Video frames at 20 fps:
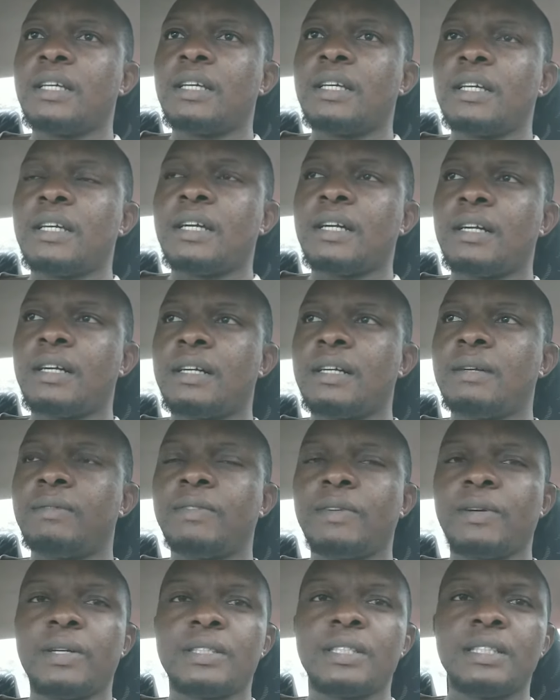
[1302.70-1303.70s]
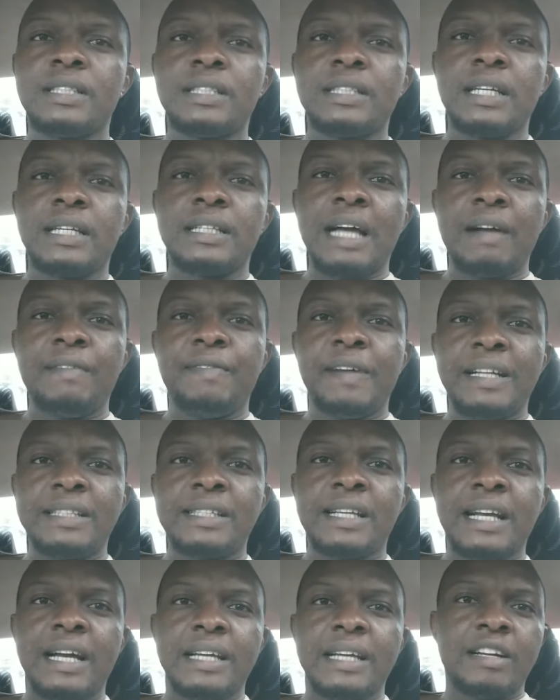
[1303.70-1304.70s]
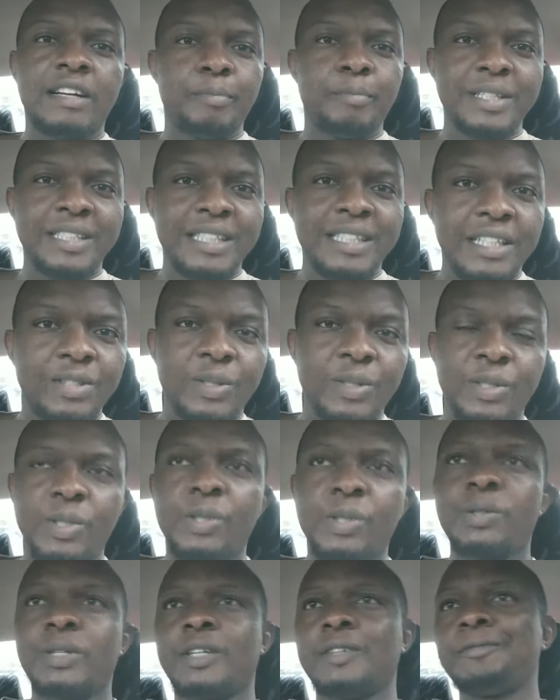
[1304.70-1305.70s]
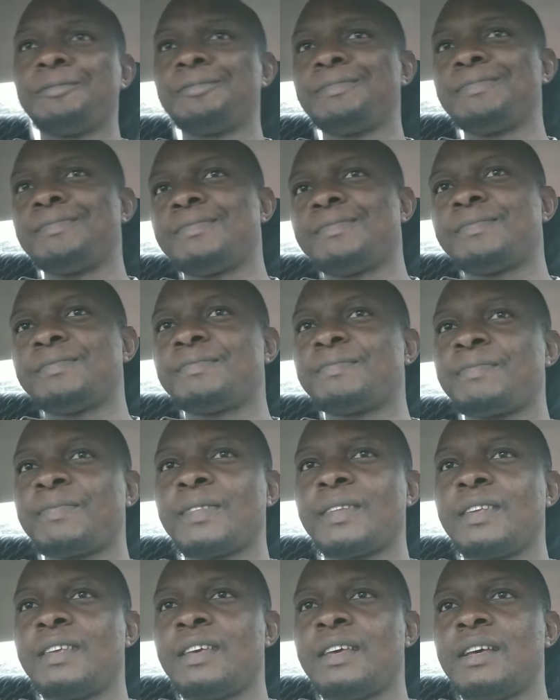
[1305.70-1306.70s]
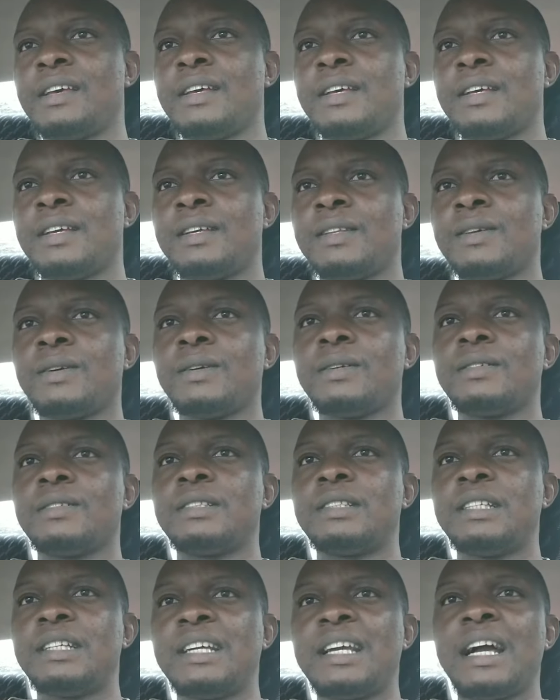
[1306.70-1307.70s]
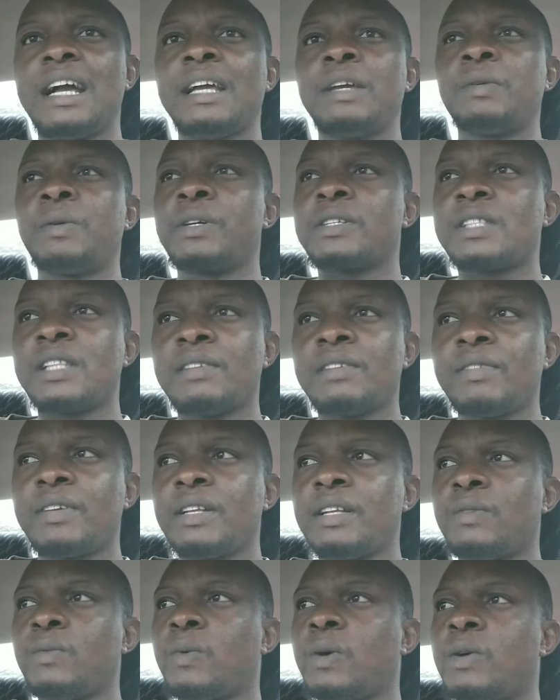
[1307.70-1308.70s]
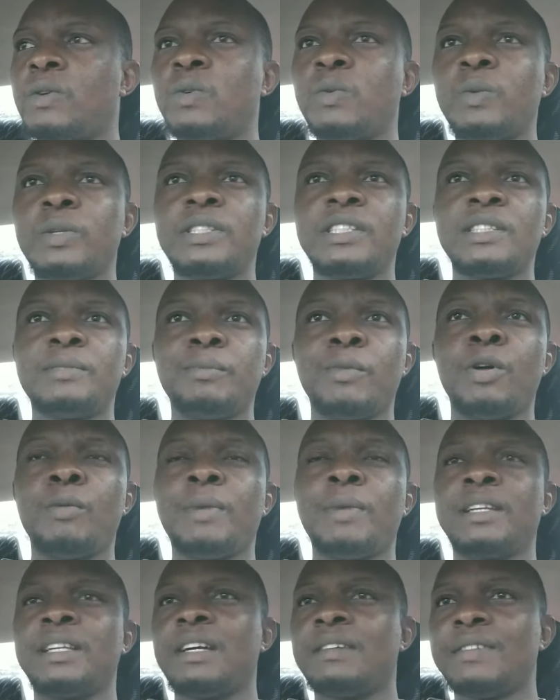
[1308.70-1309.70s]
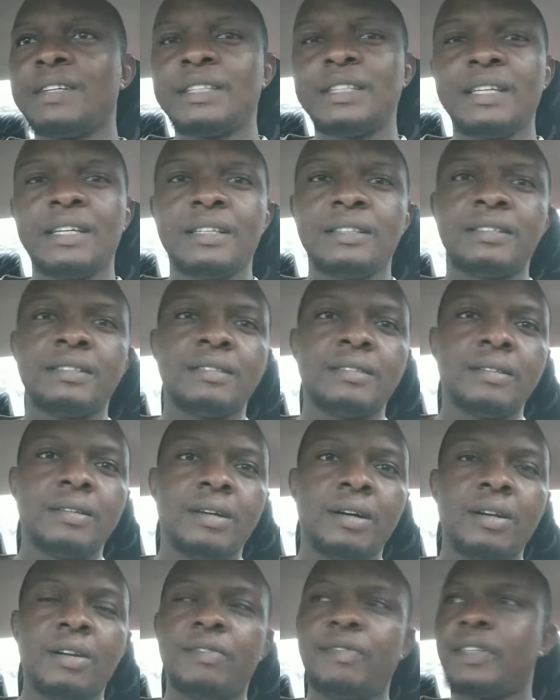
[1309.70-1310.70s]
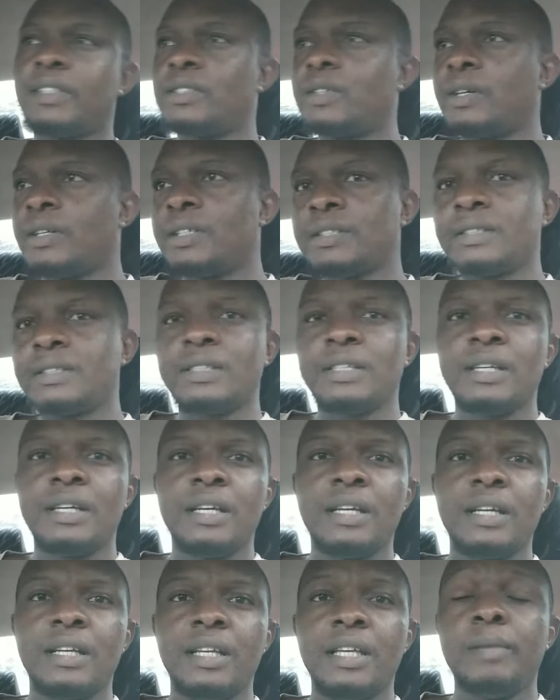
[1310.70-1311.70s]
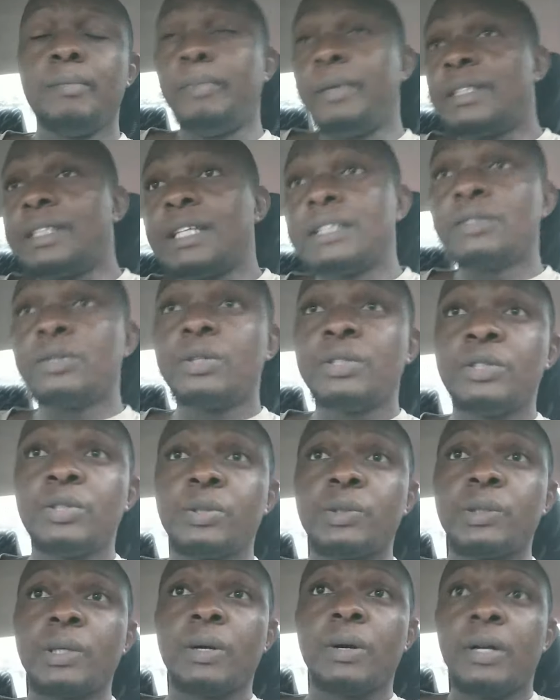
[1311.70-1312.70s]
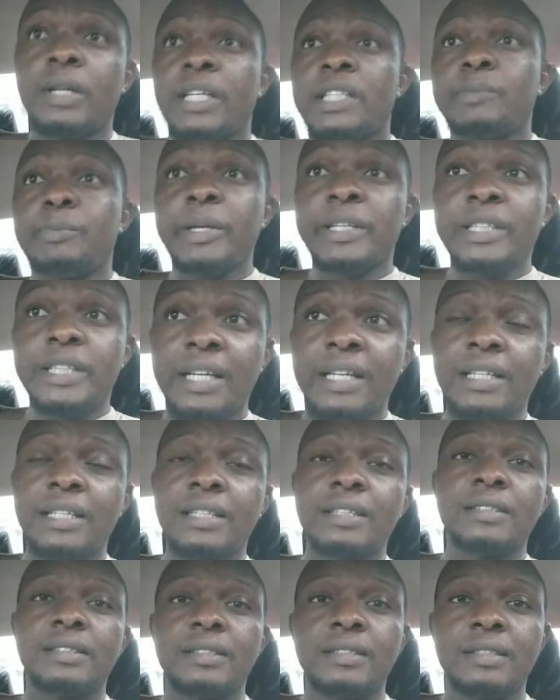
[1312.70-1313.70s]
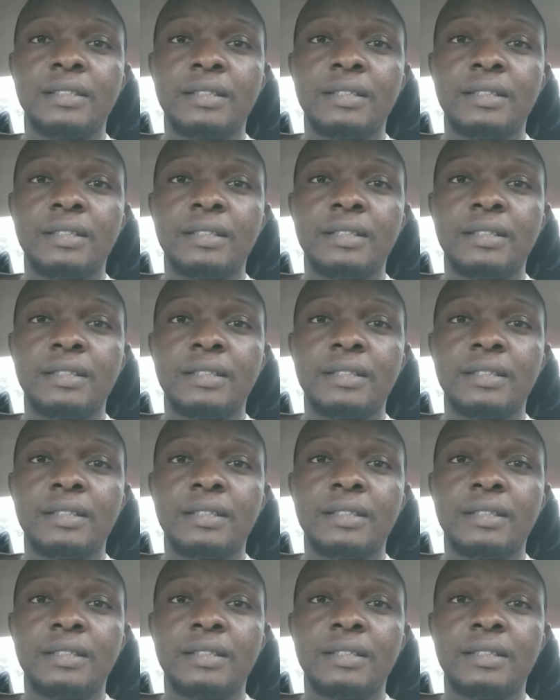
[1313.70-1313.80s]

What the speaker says: Forgotten this guy. That fat guy that beat Anthony Joshua. You know, the guy he was living in one room with his mom and everything. All of a sudden, he beat Anthony Joshua unexpectedly.